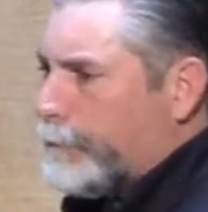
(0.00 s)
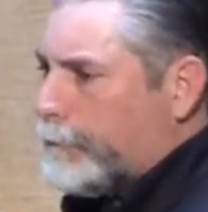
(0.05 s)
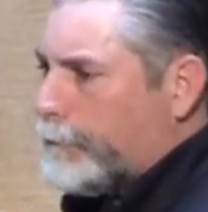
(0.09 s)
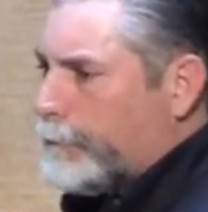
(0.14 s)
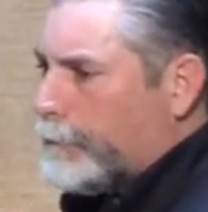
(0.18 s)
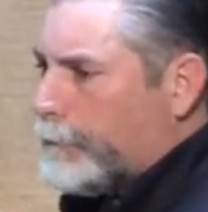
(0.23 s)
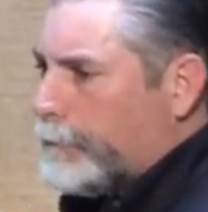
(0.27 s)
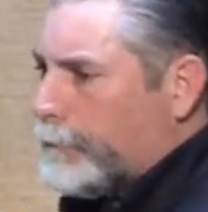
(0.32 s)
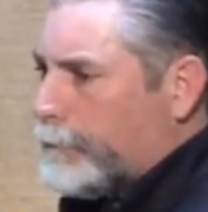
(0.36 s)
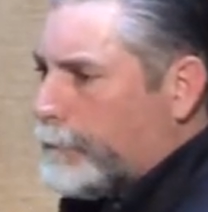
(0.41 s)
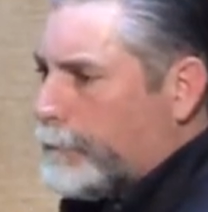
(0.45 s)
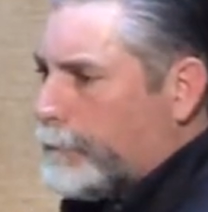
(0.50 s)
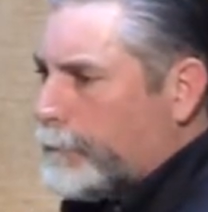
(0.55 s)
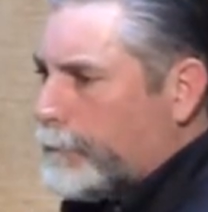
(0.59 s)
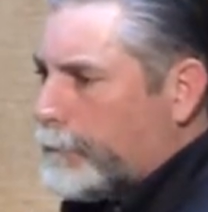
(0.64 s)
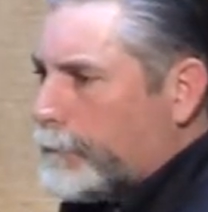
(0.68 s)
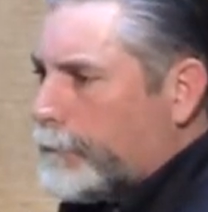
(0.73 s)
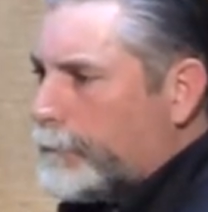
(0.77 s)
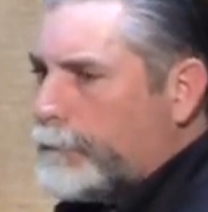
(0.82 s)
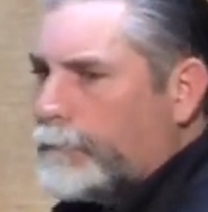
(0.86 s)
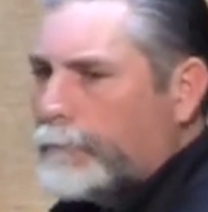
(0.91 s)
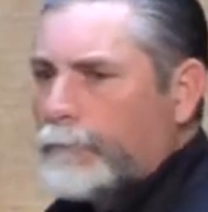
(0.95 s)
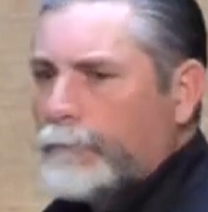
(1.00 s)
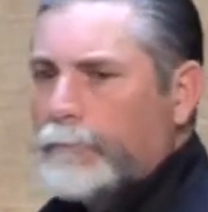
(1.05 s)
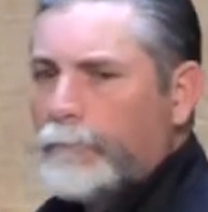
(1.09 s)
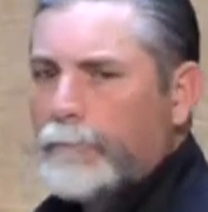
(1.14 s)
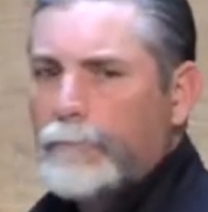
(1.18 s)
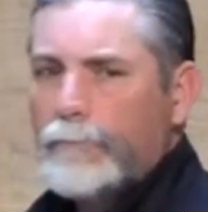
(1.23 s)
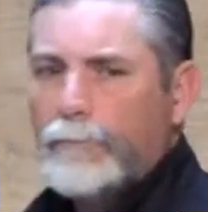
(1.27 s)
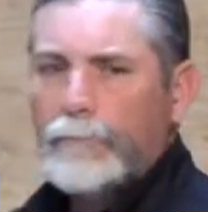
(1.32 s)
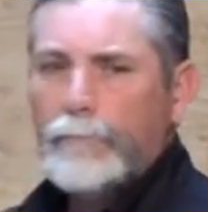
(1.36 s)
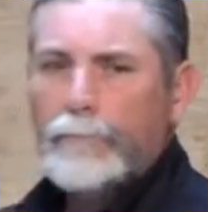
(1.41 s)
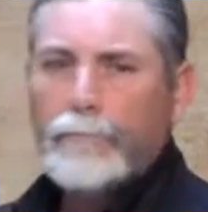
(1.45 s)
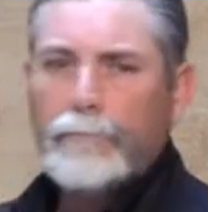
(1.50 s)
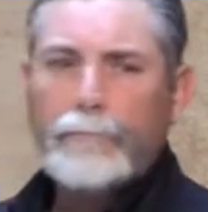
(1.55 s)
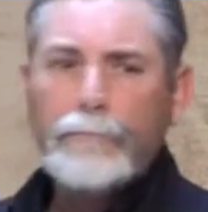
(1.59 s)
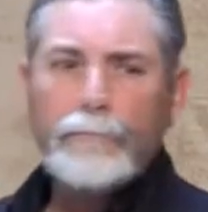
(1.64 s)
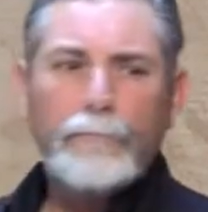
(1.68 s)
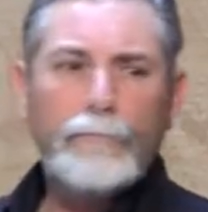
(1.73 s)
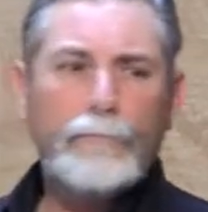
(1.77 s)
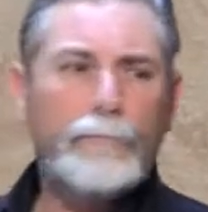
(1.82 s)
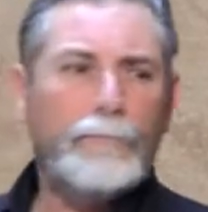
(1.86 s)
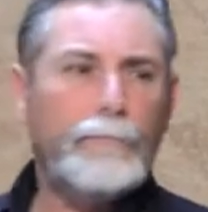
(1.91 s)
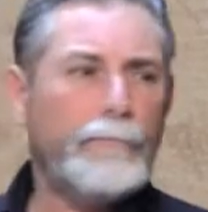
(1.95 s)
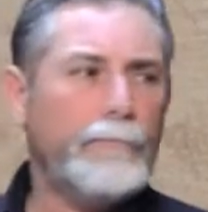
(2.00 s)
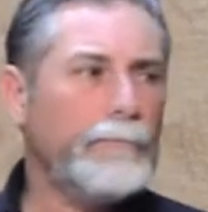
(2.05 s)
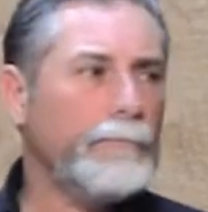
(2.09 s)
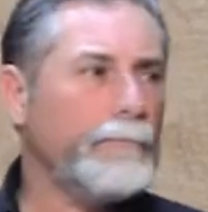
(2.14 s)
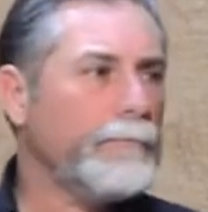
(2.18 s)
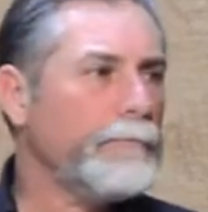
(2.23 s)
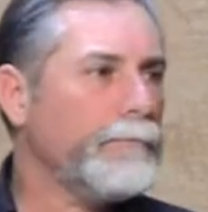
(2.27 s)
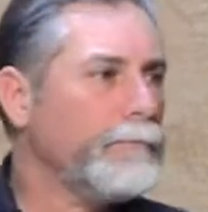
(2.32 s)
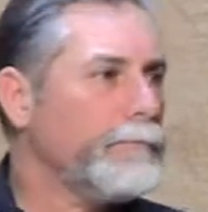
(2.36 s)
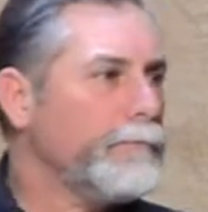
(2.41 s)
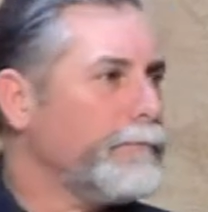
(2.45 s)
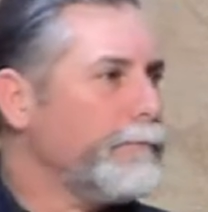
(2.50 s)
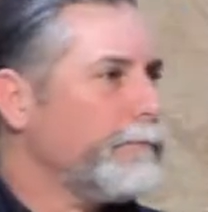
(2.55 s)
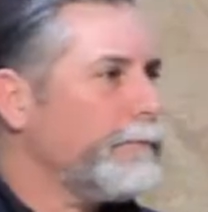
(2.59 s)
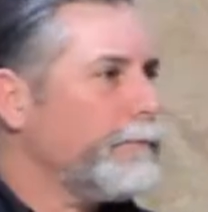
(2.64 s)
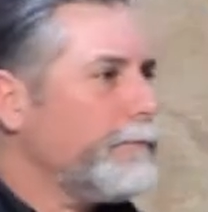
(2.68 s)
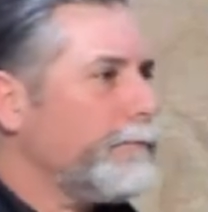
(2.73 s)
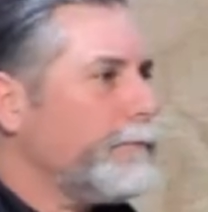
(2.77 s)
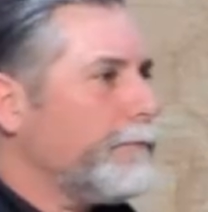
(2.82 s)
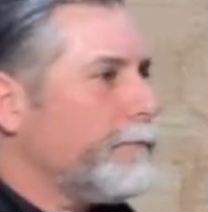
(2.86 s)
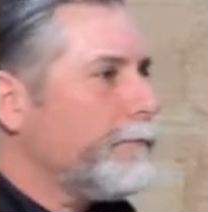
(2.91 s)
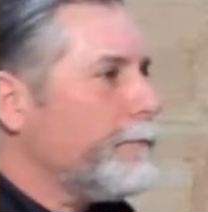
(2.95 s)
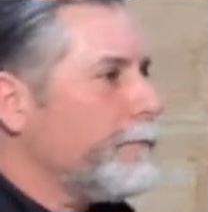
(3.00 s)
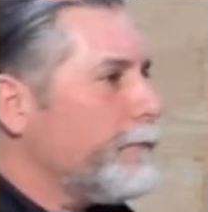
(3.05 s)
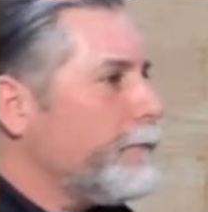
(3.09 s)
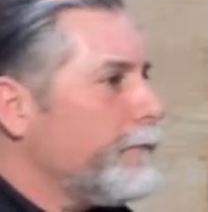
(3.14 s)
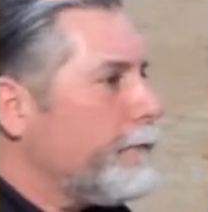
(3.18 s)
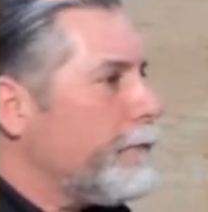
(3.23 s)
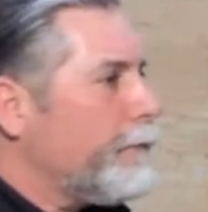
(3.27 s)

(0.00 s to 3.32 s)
[no speech]